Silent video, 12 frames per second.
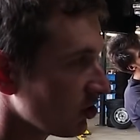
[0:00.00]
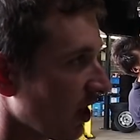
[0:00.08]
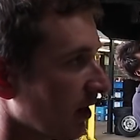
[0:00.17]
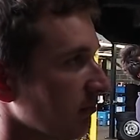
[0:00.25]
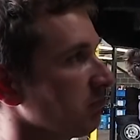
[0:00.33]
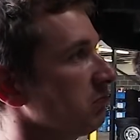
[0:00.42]

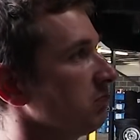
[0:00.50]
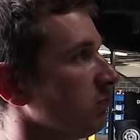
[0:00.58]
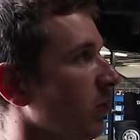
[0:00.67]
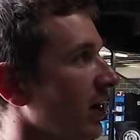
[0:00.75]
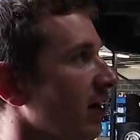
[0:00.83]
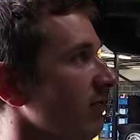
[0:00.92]
check
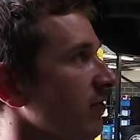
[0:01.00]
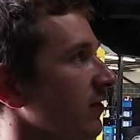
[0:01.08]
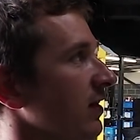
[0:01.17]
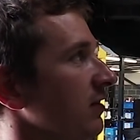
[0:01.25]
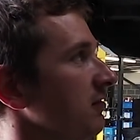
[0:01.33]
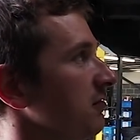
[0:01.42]
where
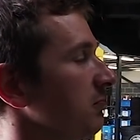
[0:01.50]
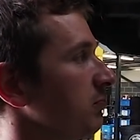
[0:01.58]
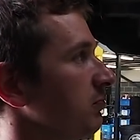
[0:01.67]
everything is,